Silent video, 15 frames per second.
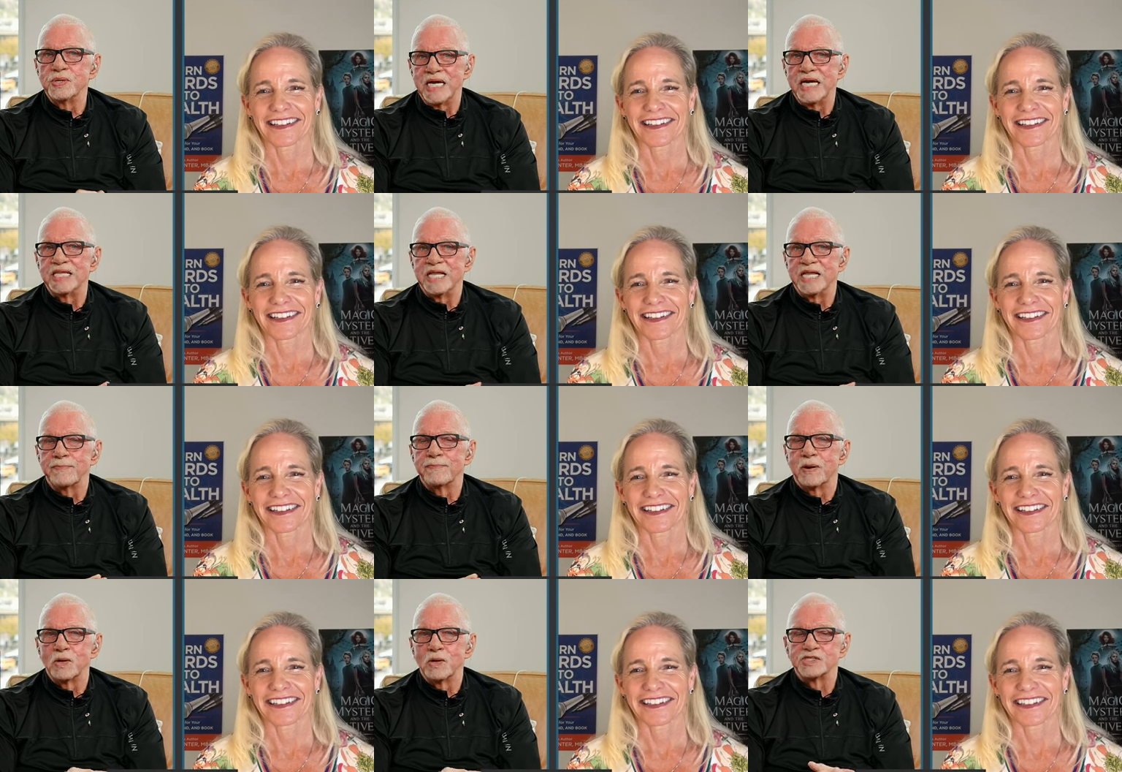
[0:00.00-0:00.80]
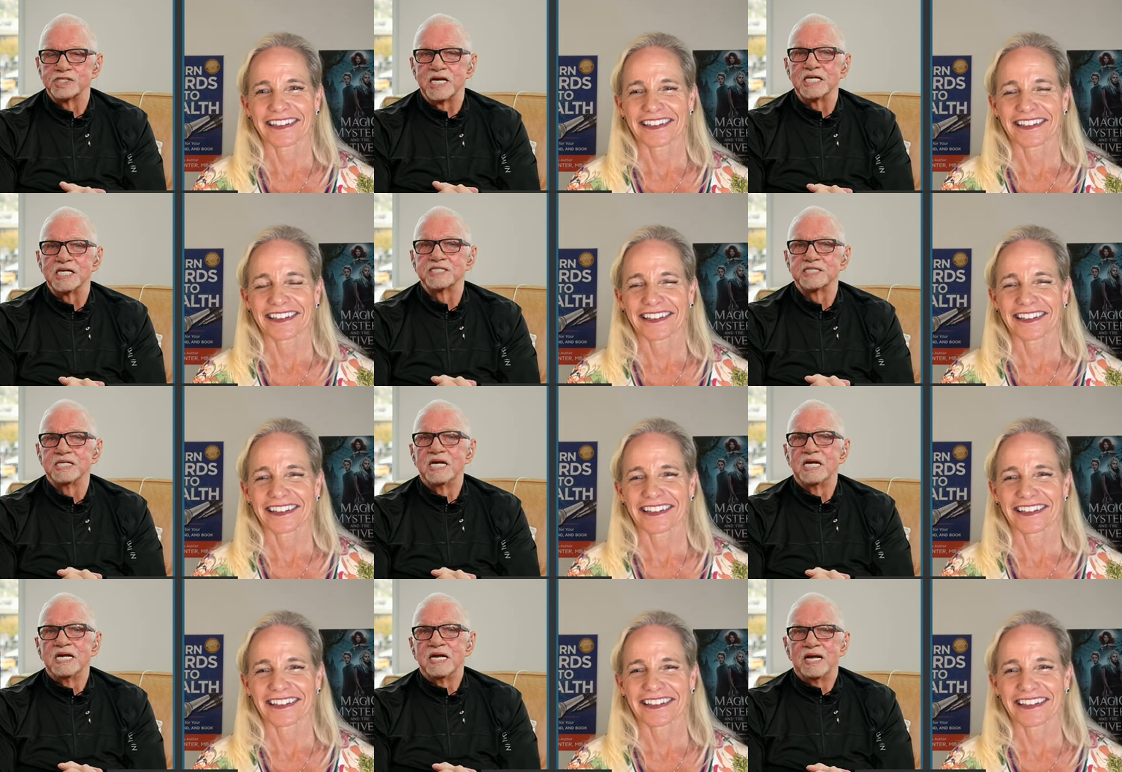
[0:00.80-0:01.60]
Speaker 1: in that process
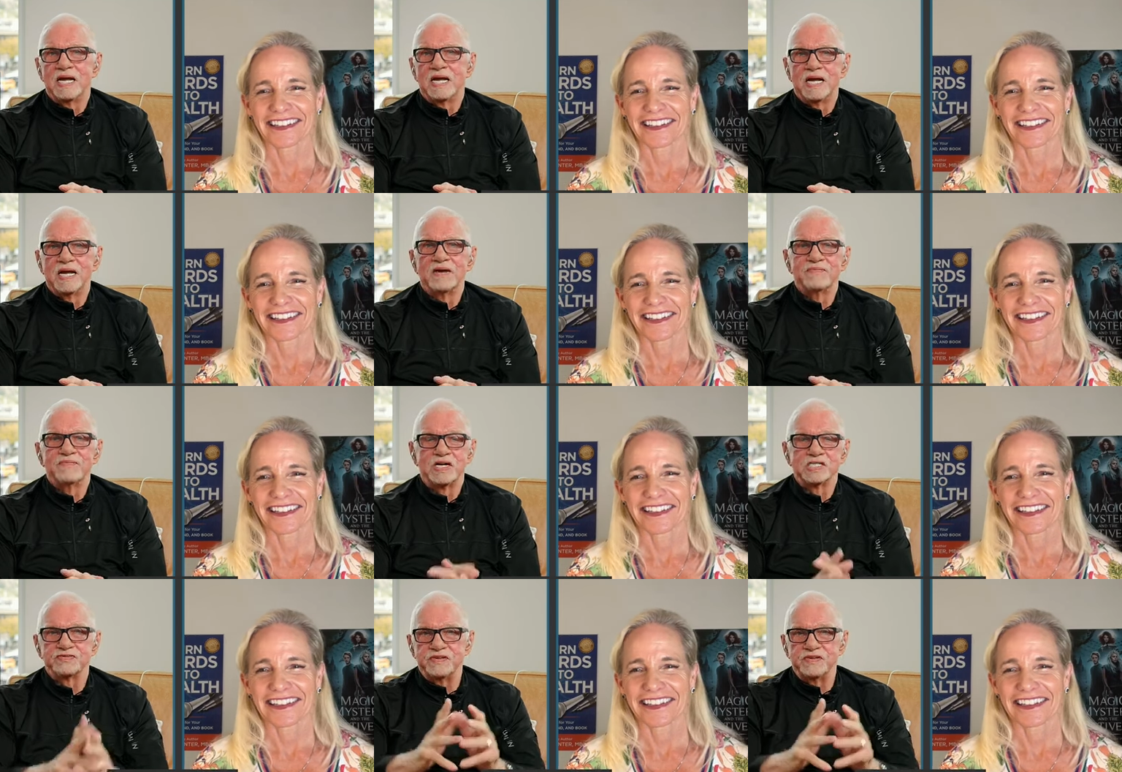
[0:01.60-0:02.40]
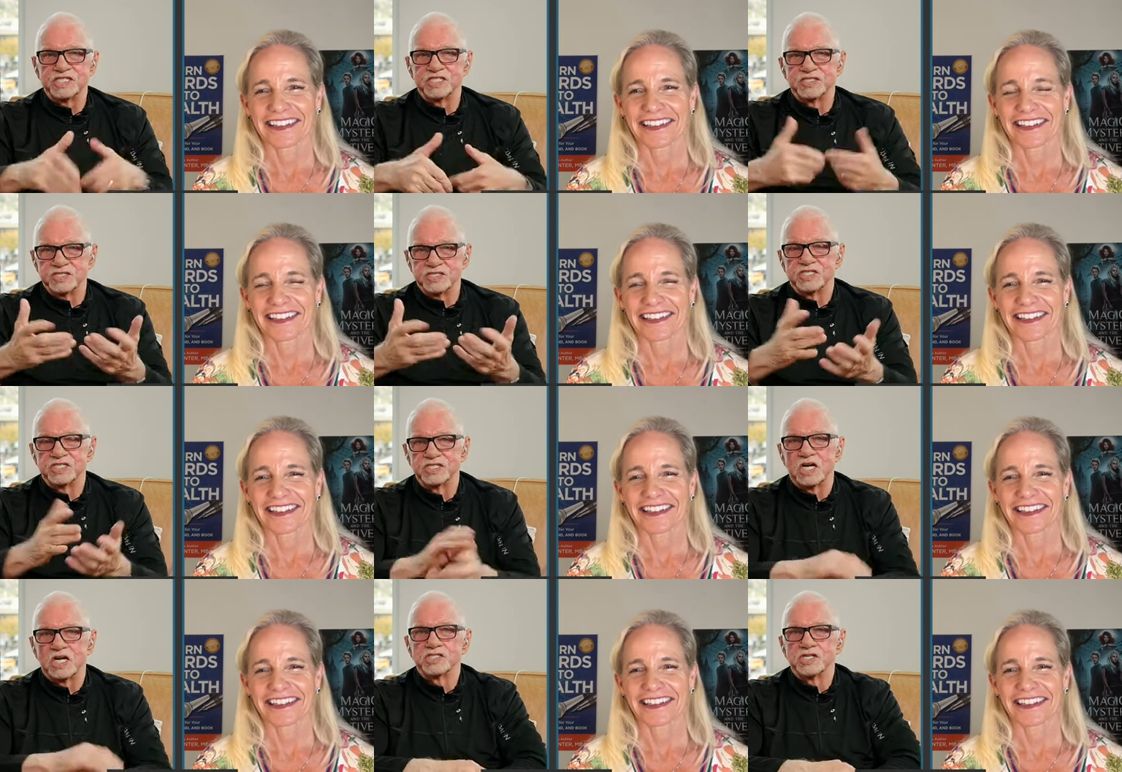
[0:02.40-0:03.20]
uh, once we
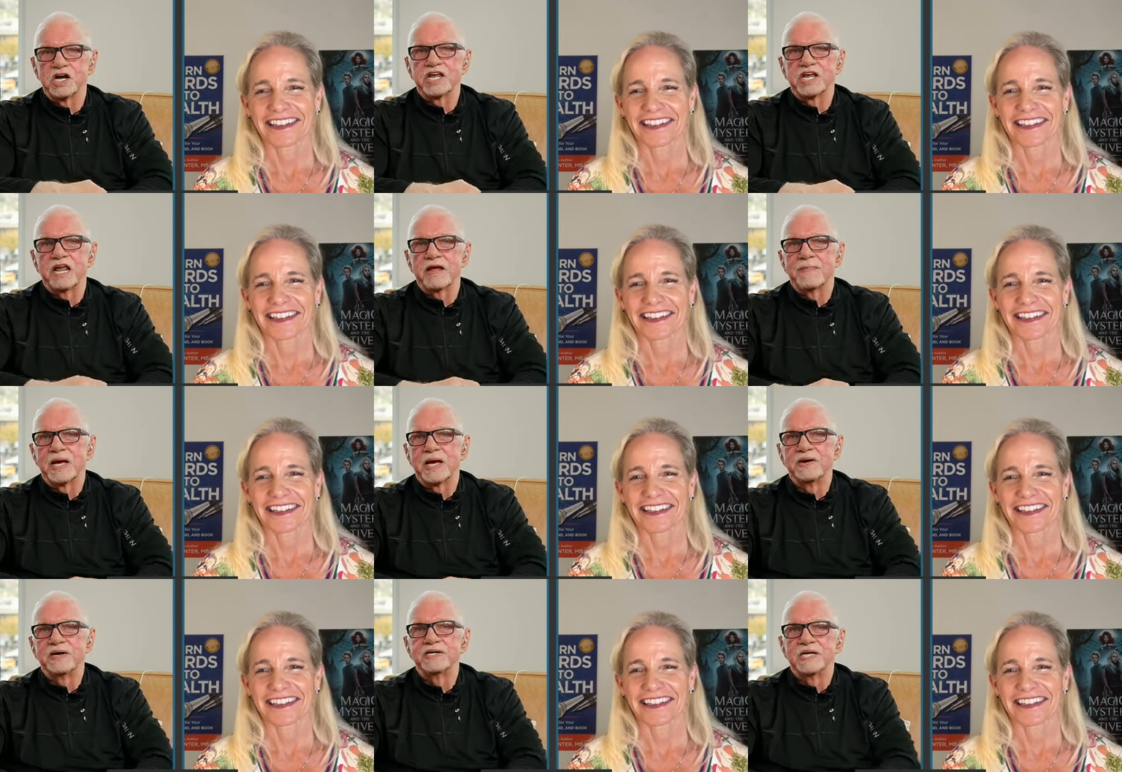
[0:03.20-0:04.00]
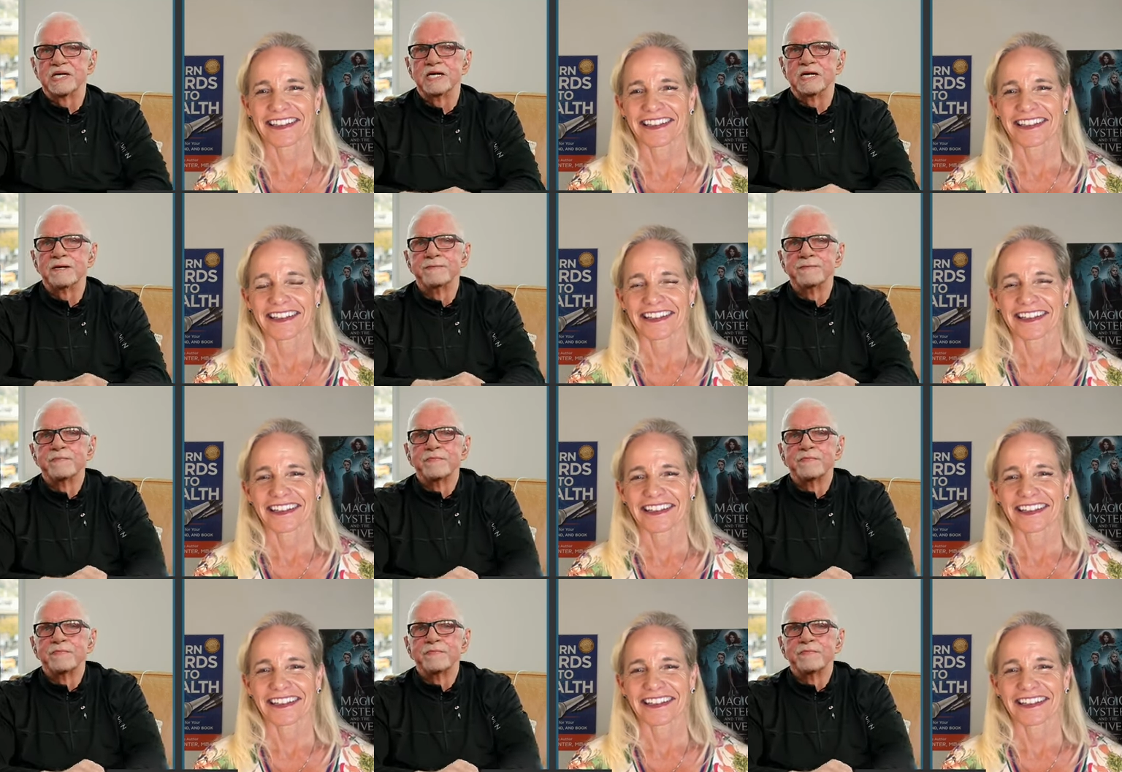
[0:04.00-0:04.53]
start talking about it uh,